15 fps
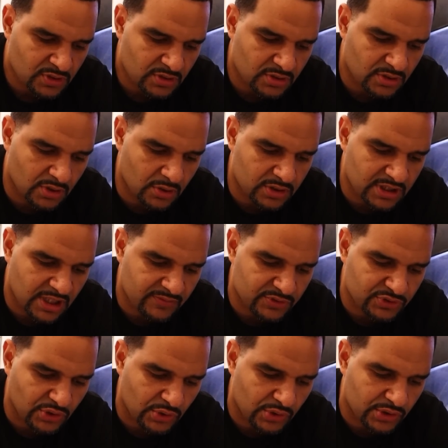
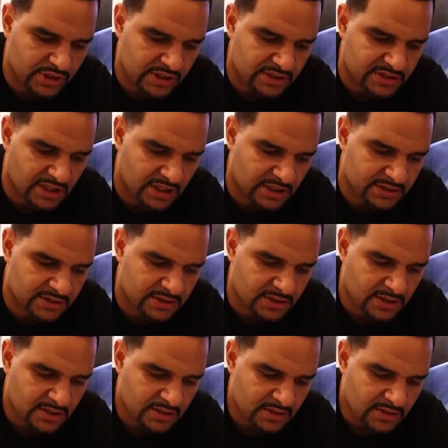11:30, done.
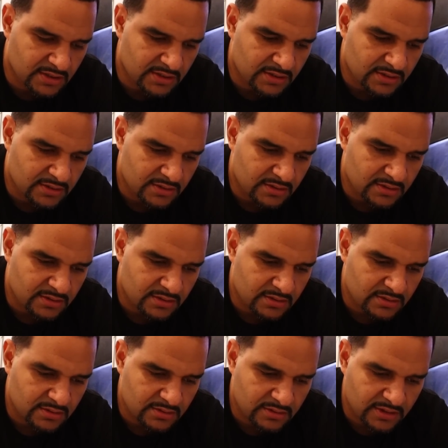
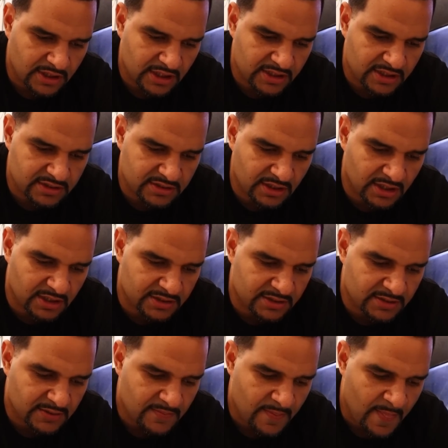Okay, hit done.